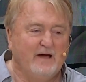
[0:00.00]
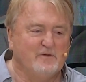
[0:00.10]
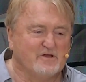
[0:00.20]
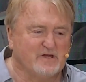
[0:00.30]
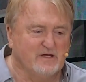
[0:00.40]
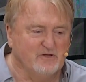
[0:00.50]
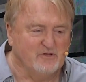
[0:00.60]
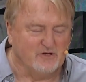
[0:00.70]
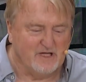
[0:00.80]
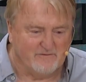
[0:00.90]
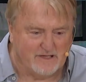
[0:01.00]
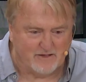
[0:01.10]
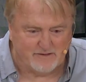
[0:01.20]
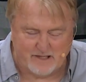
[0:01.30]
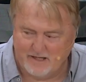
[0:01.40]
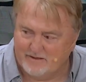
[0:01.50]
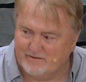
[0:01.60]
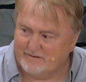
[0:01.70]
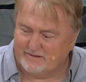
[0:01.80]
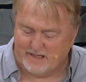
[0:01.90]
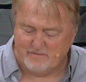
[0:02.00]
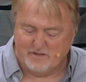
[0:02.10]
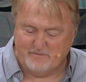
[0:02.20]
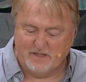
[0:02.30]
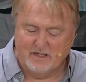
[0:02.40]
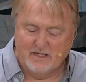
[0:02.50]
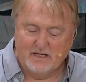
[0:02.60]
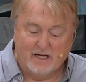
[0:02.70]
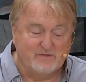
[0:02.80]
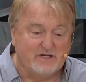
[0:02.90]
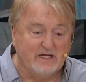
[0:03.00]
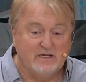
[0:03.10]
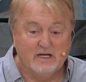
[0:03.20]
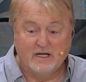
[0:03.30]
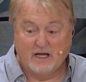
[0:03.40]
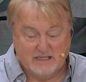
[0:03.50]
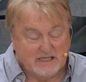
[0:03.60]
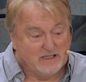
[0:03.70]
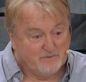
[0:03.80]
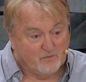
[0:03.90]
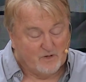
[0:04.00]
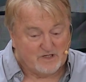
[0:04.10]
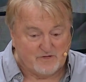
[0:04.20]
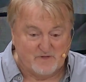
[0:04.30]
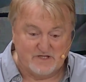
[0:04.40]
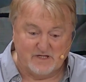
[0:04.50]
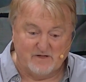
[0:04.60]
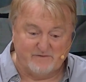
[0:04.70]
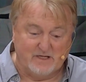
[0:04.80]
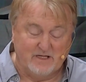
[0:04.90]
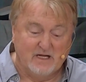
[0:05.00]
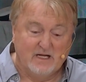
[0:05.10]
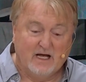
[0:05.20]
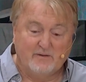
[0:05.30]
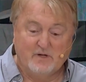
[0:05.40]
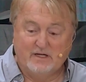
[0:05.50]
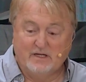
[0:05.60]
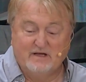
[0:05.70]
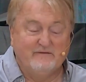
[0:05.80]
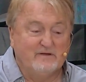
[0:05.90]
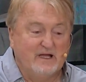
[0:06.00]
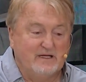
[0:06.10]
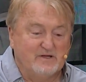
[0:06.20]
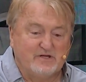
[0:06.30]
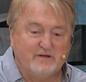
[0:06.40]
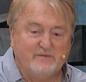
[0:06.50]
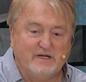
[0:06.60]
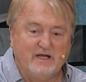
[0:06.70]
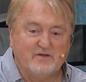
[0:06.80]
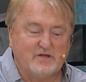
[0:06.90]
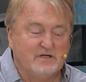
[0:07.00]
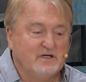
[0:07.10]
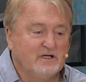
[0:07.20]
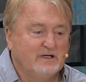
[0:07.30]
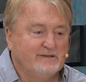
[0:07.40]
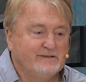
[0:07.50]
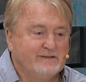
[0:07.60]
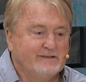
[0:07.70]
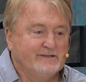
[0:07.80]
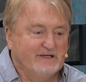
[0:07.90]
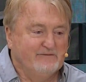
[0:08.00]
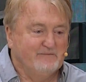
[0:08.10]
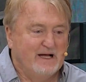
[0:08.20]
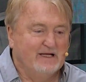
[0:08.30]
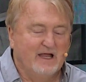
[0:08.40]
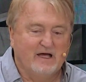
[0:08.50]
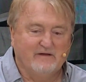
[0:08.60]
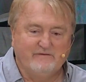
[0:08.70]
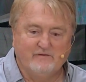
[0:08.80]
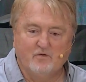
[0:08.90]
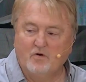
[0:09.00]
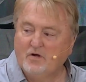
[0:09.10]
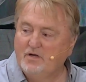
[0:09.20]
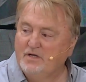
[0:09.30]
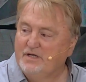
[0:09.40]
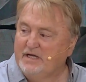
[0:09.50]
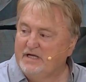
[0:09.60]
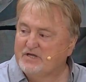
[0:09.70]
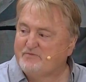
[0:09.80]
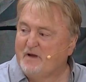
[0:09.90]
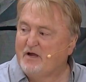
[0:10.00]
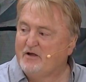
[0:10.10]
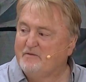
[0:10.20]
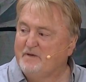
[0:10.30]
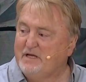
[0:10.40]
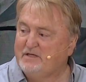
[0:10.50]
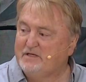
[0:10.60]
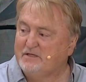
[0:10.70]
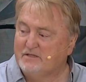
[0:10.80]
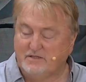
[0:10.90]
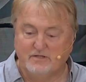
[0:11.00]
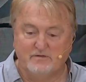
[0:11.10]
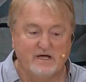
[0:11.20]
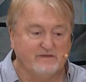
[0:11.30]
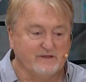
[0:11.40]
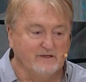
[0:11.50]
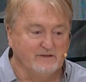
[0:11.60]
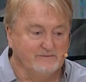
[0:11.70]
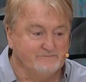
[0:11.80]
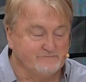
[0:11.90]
I'm not saying you shouldn't have entertainment, but I'm saying I need to watch myself that I'm not letting somebody else live my life or inspiring me to do nothing.